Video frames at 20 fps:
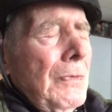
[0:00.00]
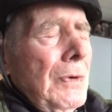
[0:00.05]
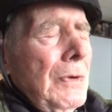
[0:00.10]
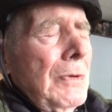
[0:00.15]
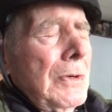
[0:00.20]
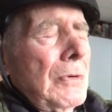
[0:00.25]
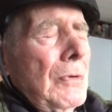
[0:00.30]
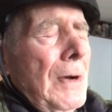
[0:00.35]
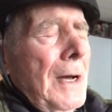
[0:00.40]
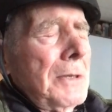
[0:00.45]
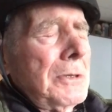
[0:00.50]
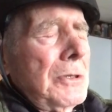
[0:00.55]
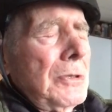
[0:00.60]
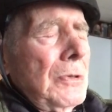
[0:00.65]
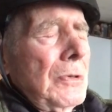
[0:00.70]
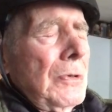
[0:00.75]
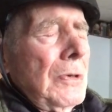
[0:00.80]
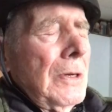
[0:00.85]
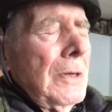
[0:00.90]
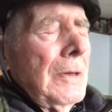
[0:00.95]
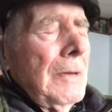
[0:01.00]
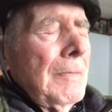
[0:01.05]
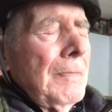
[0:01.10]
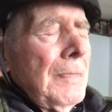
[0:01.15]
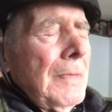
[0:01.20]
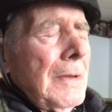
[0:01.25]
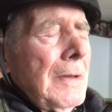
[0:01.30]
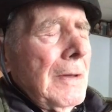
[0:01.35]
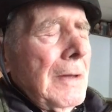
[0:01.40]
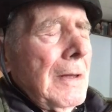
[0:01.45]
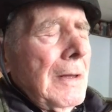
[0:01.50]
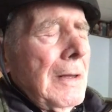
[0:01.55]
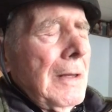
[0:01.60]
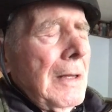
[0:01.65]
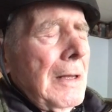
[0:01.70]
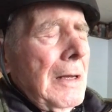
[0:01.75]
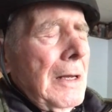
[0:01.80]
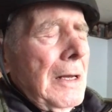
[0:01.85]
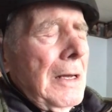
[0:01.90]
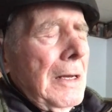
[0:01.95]
We would go out to
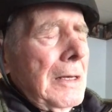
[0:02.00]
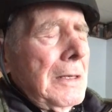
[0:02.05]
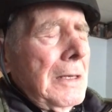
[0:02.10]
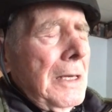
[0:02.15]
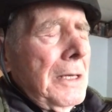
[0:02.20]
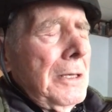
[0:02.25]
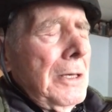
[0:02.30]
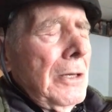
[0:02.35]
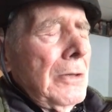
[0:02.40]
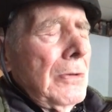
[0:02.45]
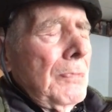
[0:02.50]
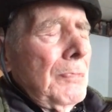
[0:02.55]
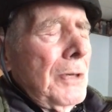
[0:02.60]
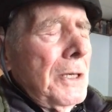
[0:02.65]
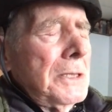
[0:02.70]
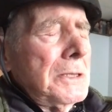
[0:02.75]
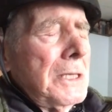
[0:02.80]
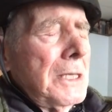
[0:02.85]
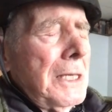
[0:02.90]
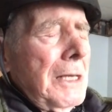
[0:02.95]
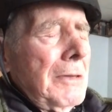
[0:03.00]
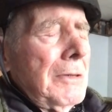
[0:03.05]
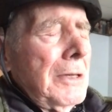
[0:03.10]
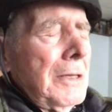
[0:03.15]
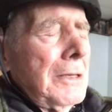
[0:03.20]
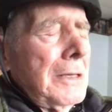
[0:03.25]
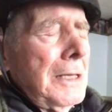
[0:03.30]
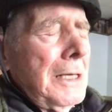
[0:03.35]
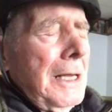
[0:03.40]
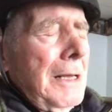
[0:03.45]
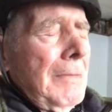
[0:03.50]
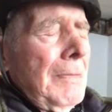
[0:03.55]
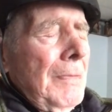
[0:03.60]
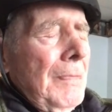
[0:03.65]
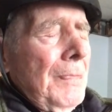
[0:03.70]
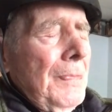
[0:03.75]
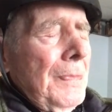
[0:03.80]
another place, I can't think of the name,